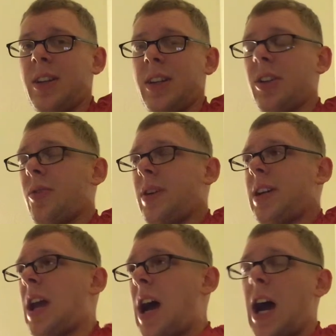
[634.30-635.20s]
You know
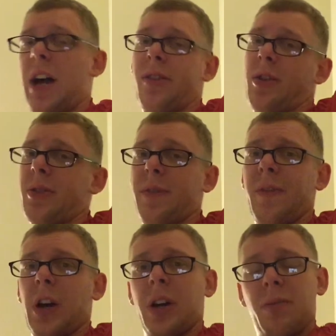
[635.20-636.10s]
what? I don't know what the
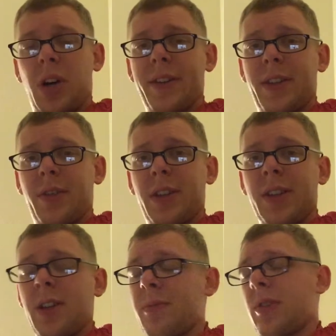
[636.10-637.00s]
fucking monster is.
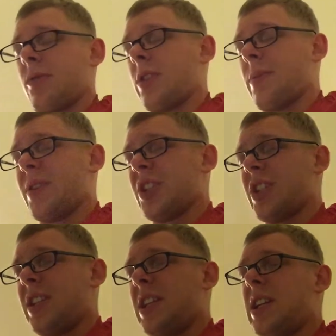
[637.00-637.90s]
I'm gonna roll a bunch of
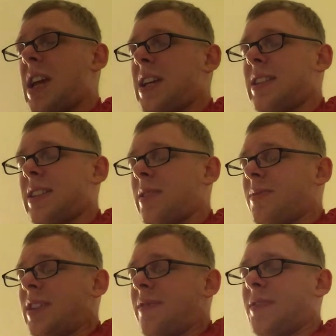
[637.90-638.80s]
D8s and I'm
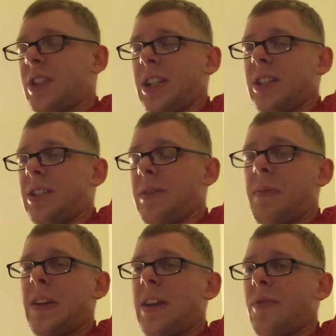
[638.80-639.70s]
gonna
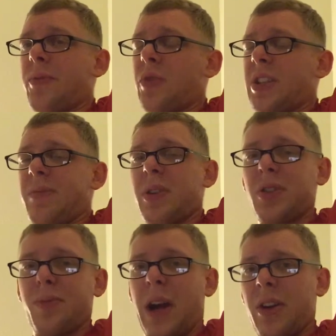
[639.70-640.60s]
fucking give them one
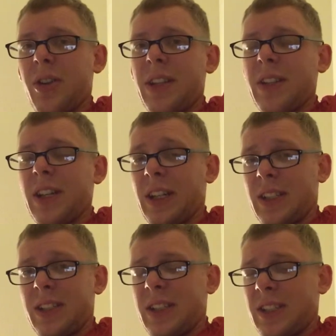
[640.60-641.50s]
special power that
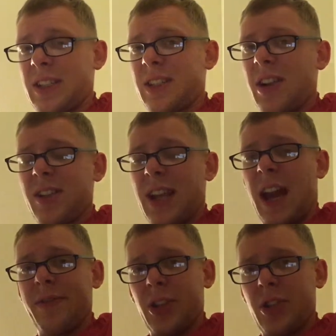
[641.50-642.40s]
like sucks
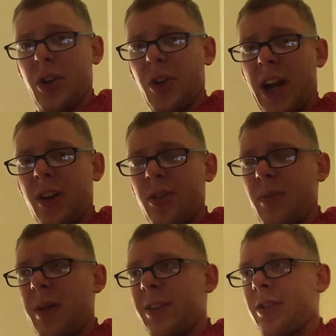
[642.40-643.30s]
half your soul out, or
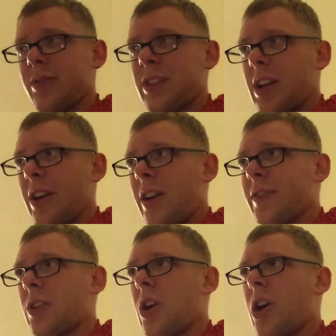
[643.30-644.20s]
maybe it'll cut off
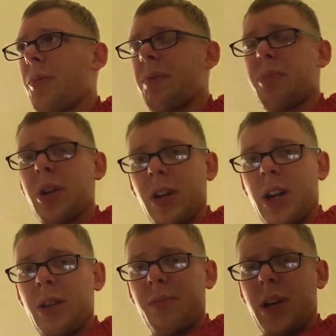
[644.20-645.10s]
your arm and put it on him.